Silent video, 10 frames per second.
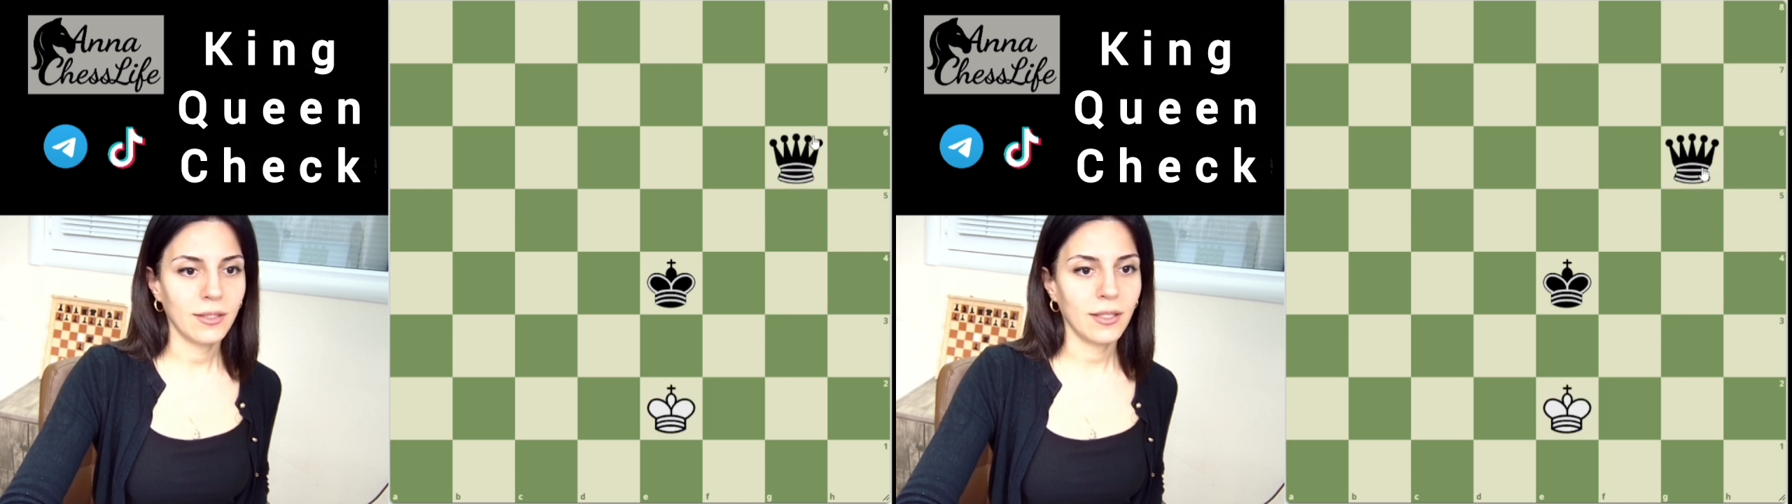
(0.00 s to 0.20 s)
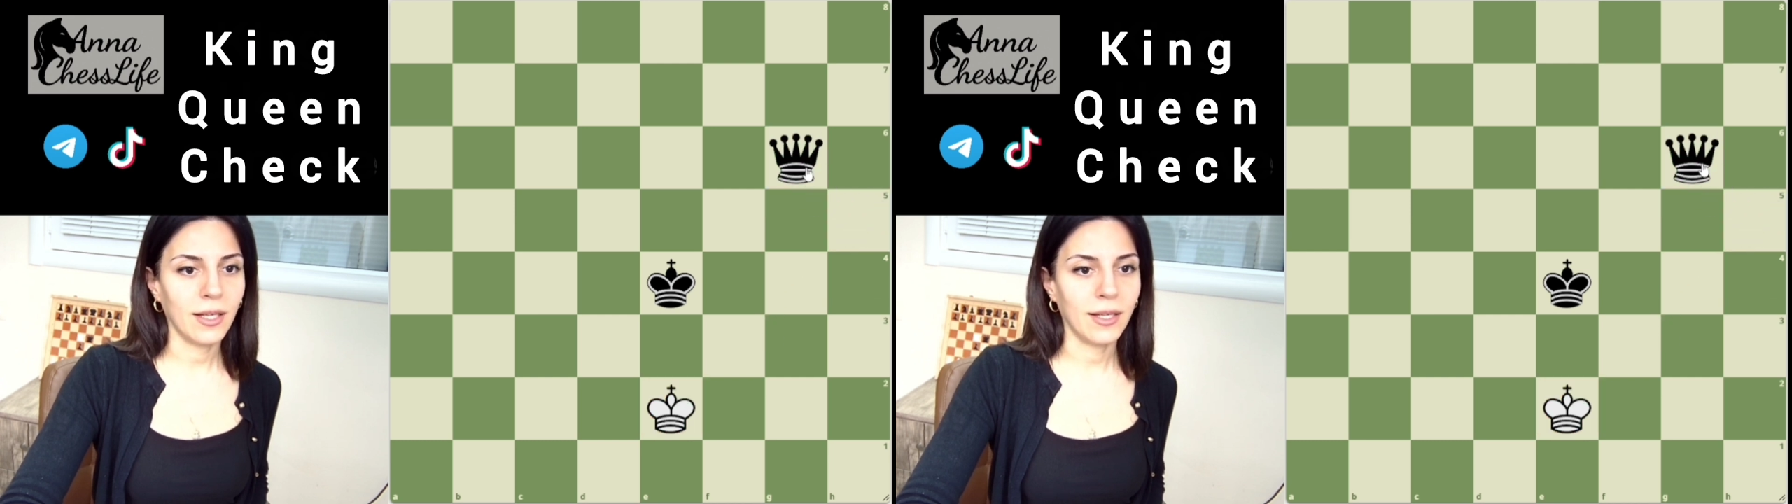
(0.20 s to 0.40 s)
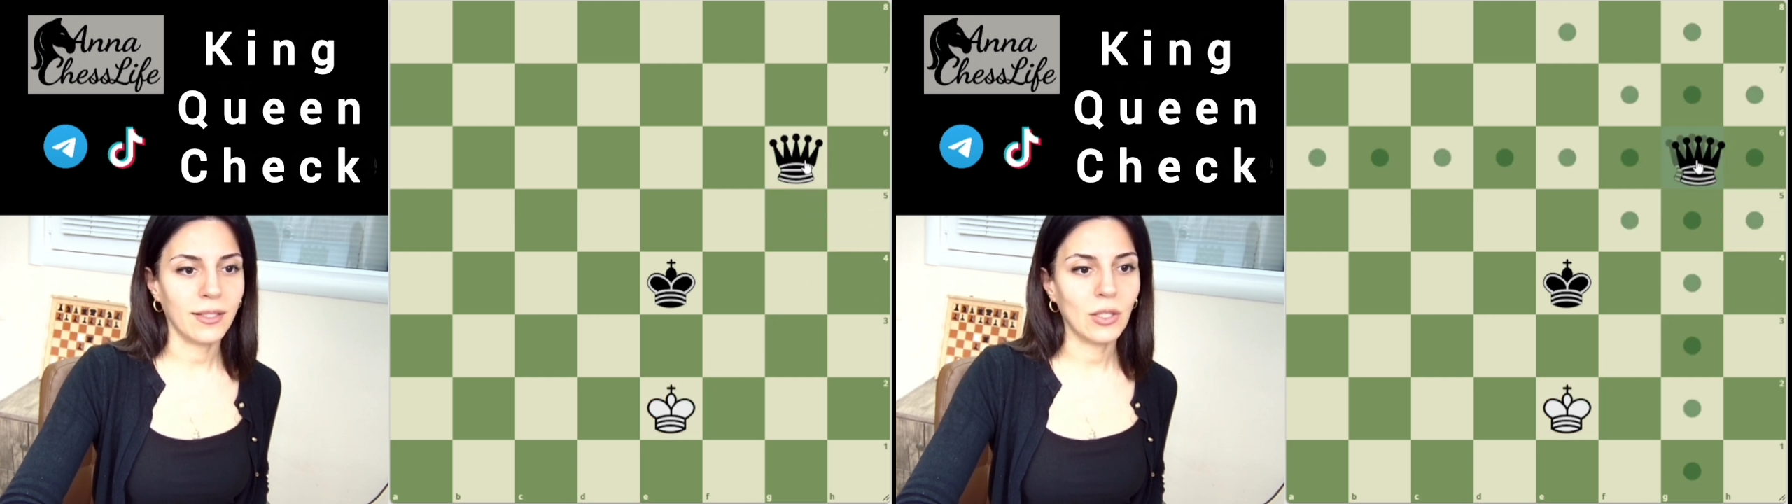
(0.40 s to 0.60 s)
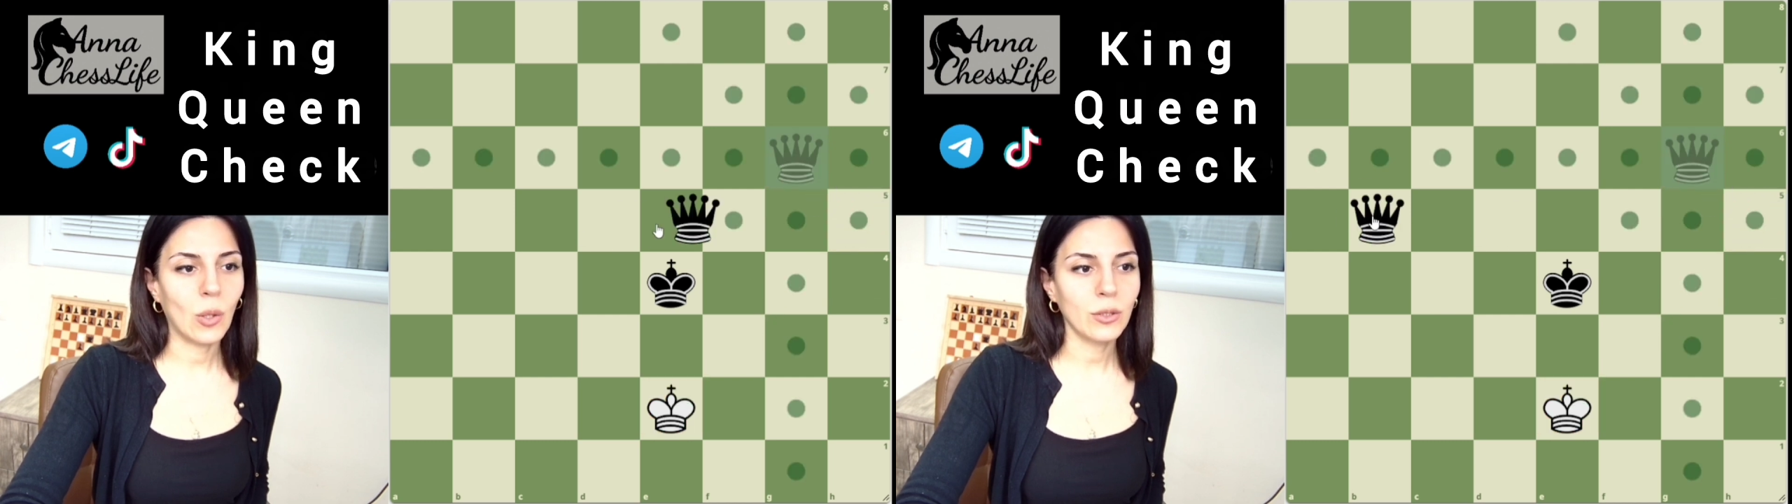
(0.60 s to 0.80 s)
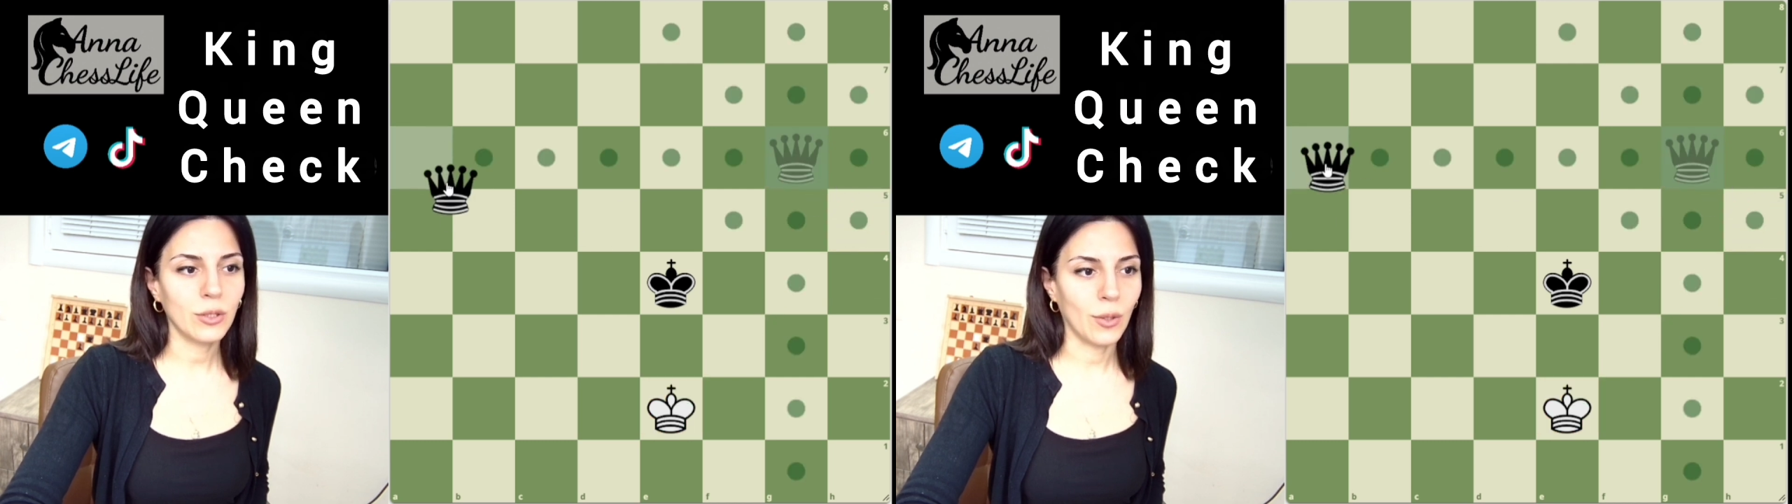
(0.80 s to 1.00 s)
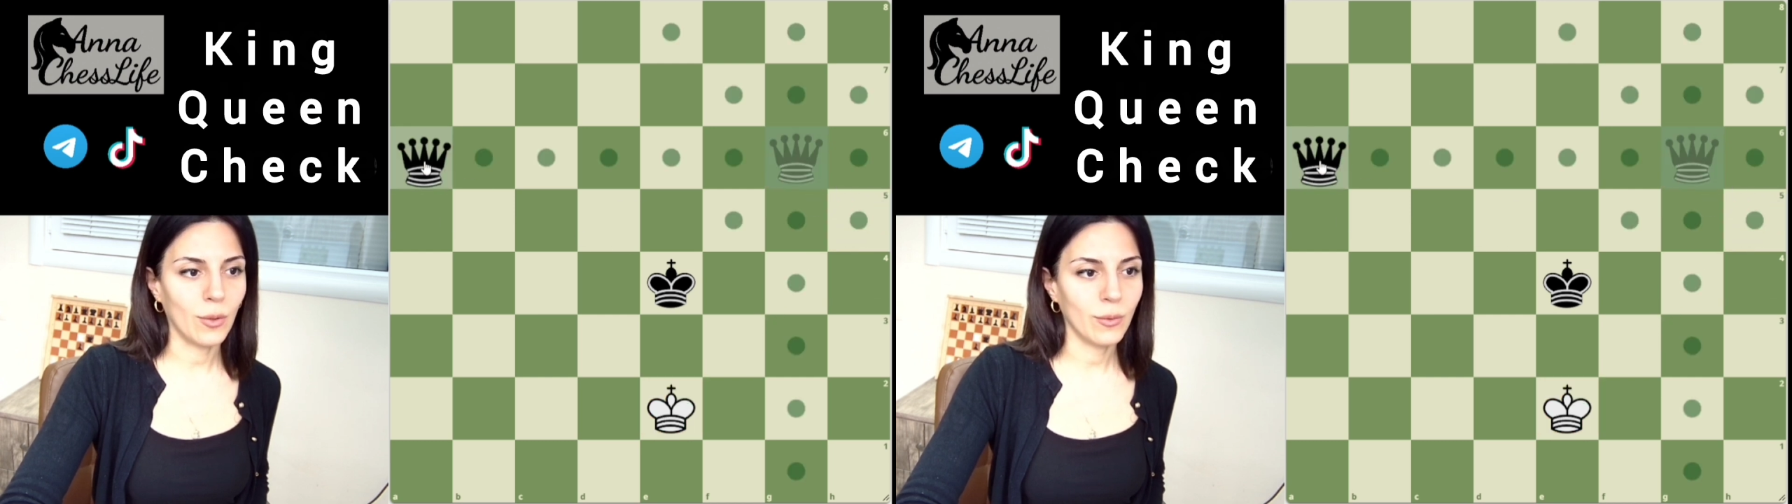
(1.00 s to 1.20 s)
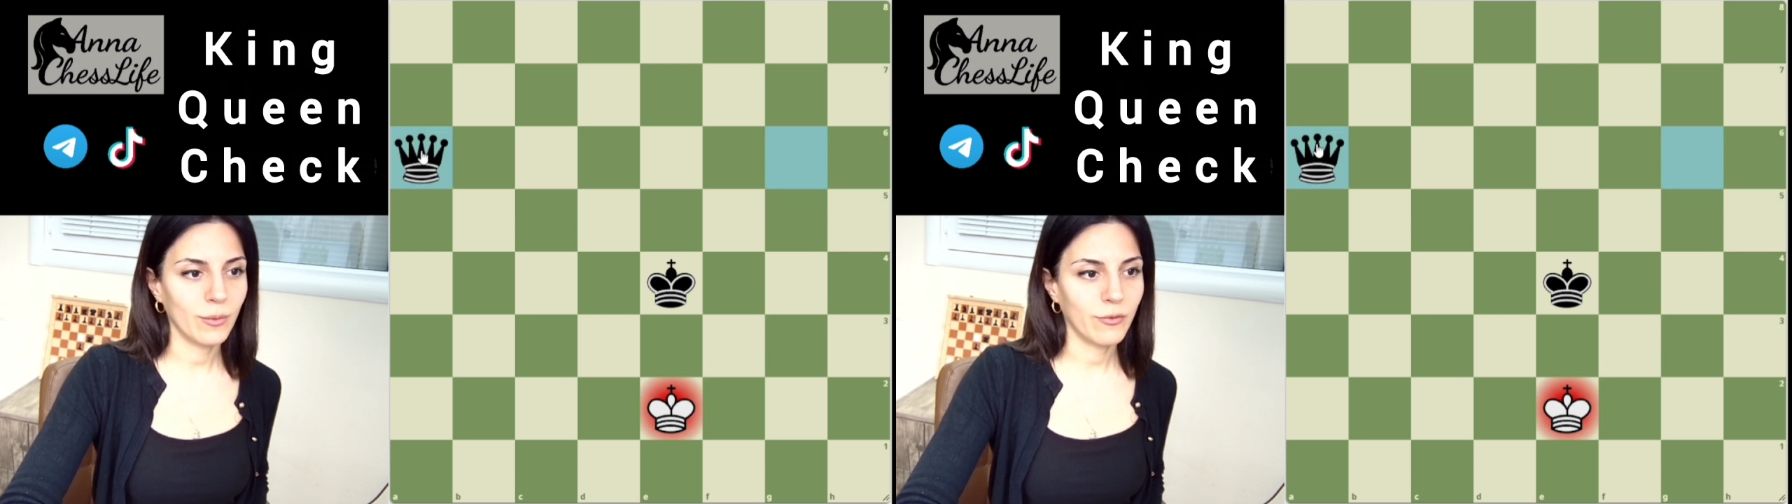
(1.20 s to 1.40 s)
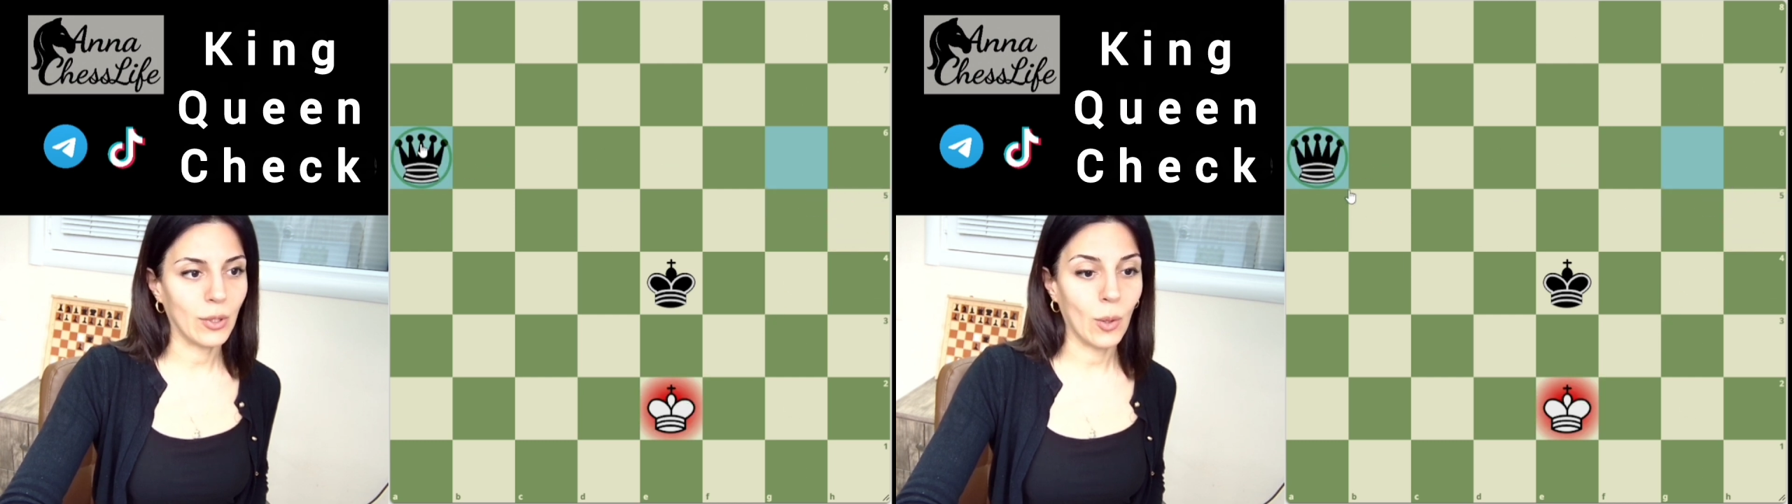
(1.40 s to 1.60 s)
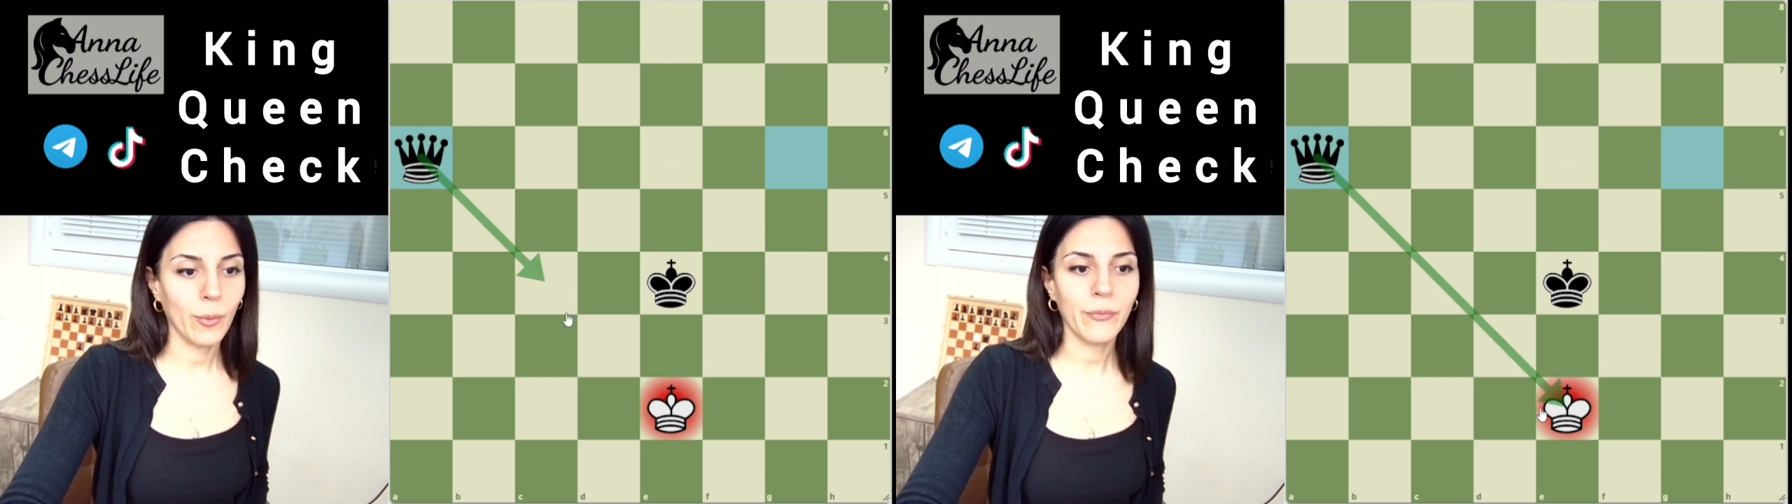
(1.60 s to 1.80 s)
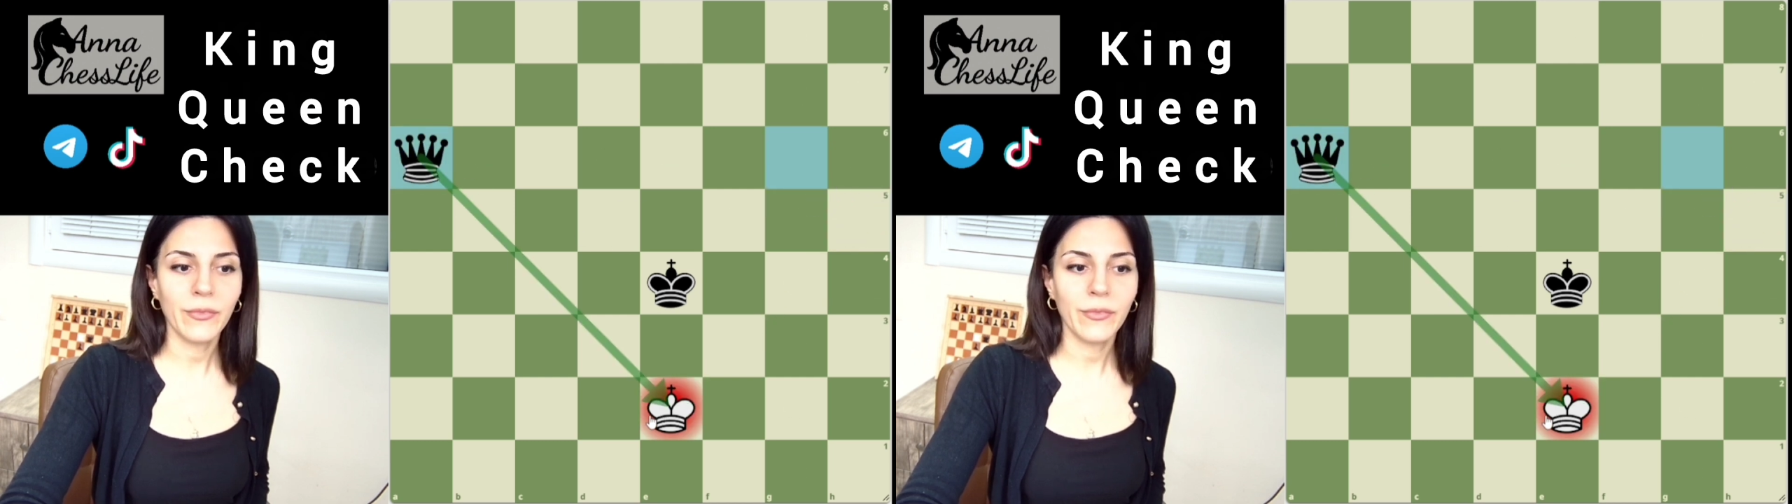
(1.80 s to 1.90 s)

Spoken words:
and also from